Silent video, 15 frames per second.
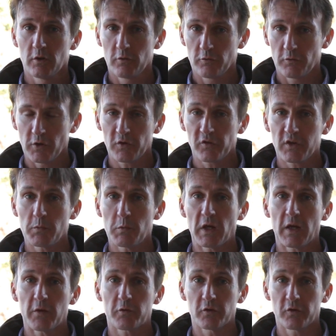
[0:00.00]
Firstly, we
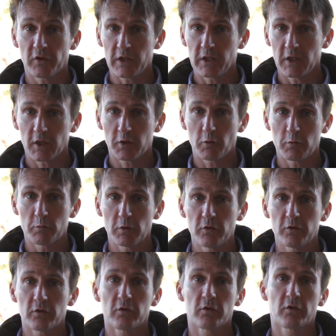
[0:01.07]
have containing equipment
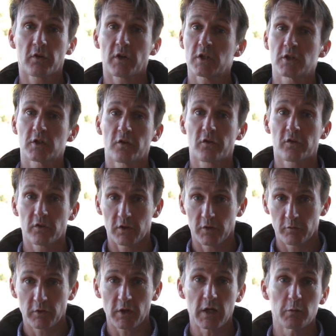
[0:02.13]
such as
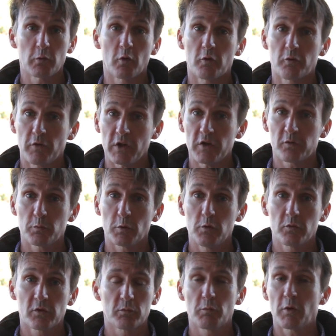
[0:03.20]
inflatable or fence
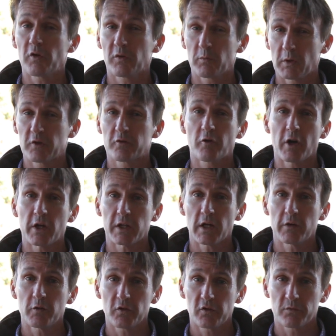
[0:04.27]
booms and possibly drain
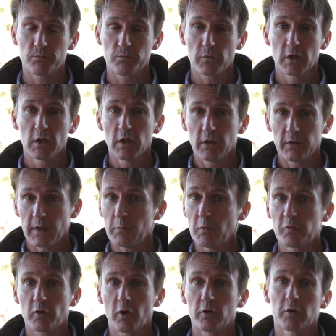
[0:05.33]
covers. Then
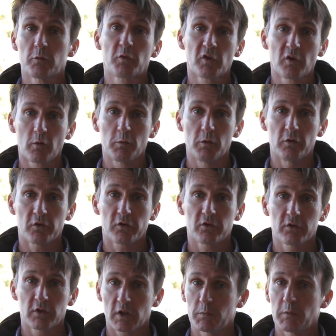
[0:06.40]
we've got the absorbents
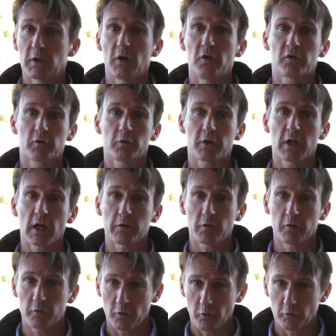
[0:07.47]
that can be used to recover
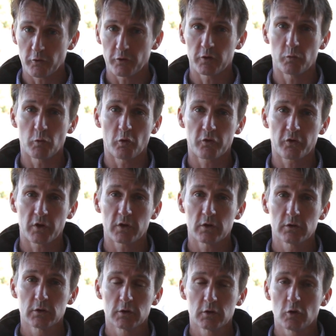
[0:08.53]
fuel from the water
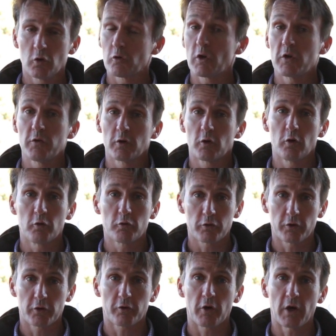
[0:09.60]
or even oil
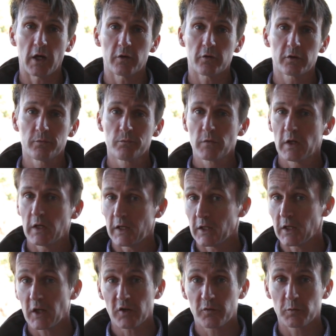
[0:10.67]
from the ground. And then
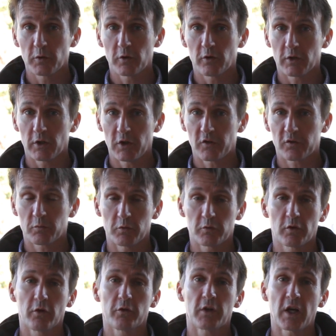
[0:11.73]
last but not least, we've
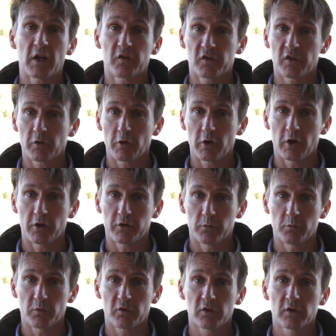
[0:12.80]
got the ancillary
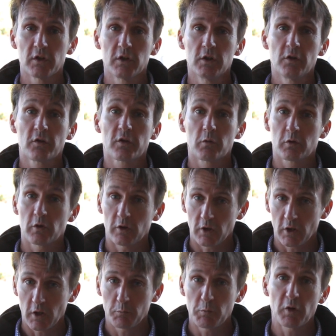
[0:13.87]
items. So we've got
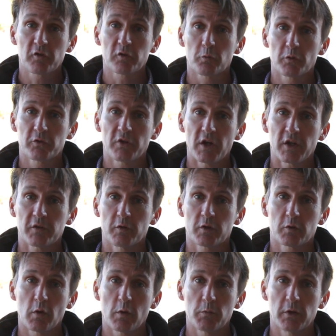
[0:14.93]
our personal protective
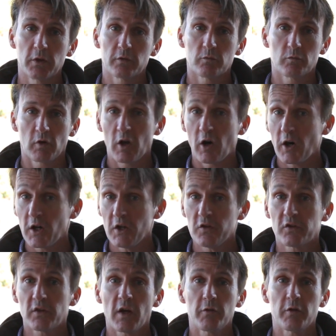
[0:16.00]
equipment,
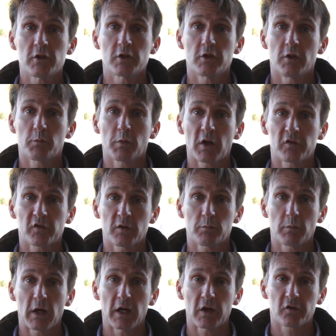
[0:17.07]
lines, heavy duty plastic
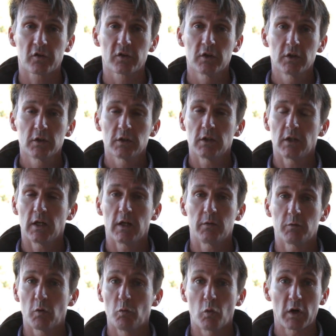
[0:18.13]
bags
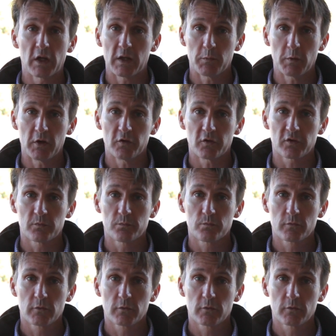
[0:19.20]
and wheelie bins.